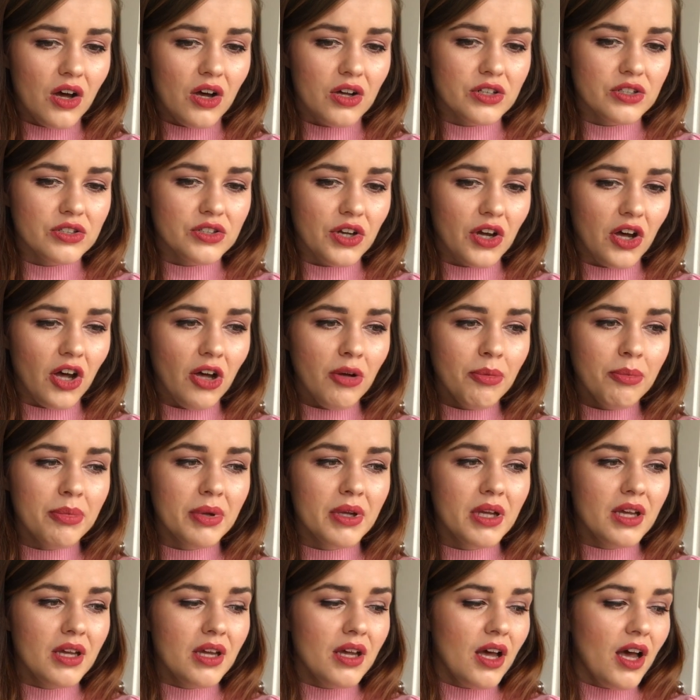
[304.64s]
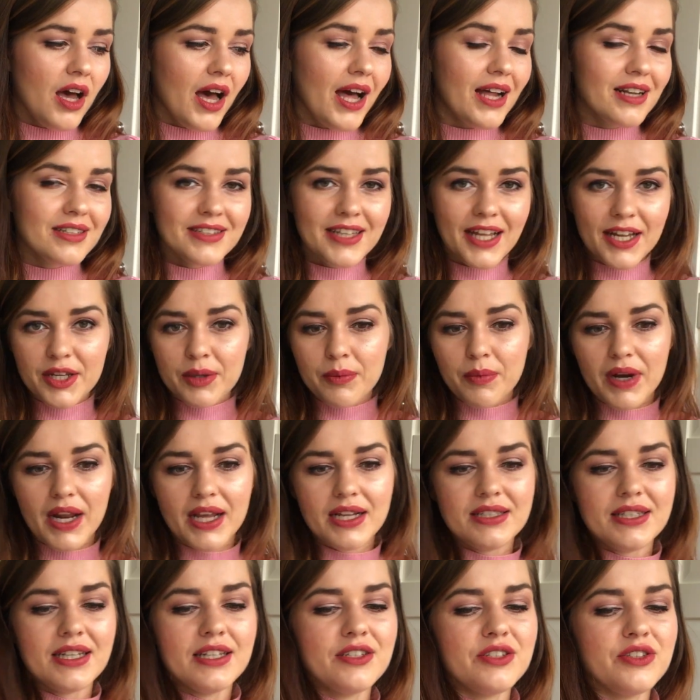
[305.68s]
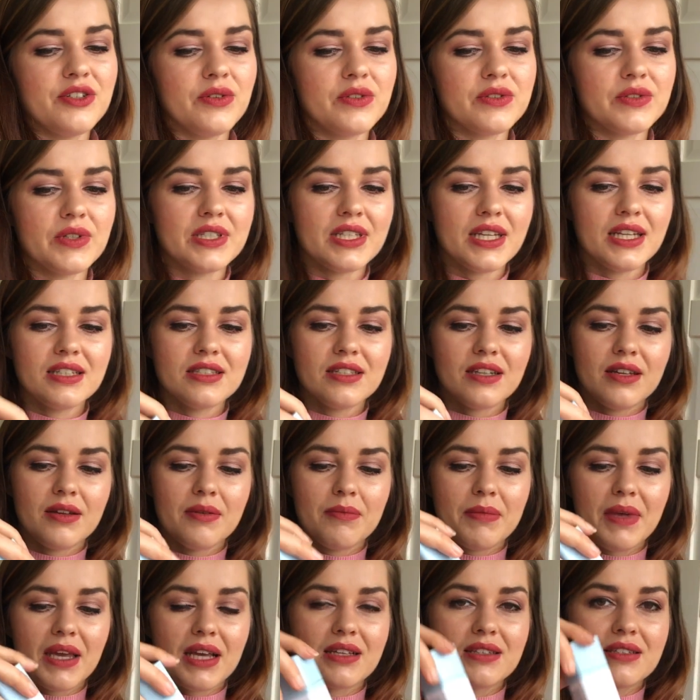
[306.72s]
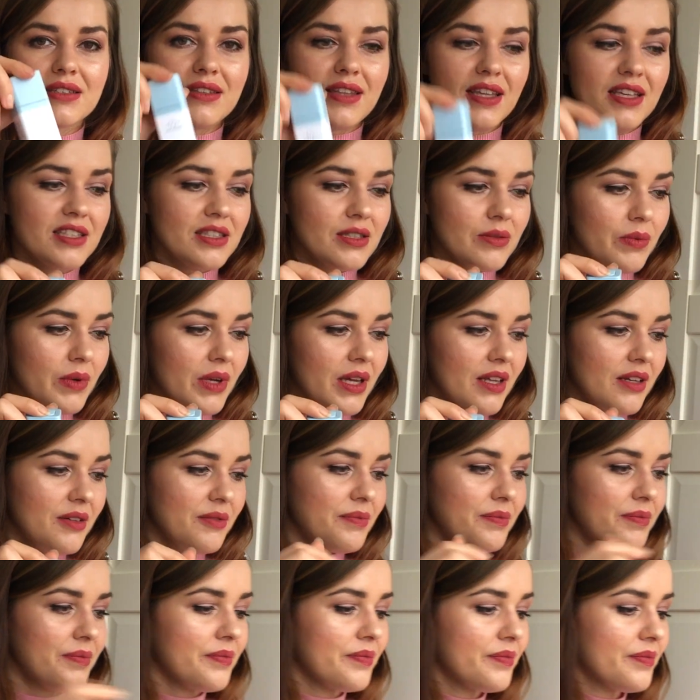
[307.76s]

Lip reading: on top. I'll tell you what I tend to do. So I tend to mix this one,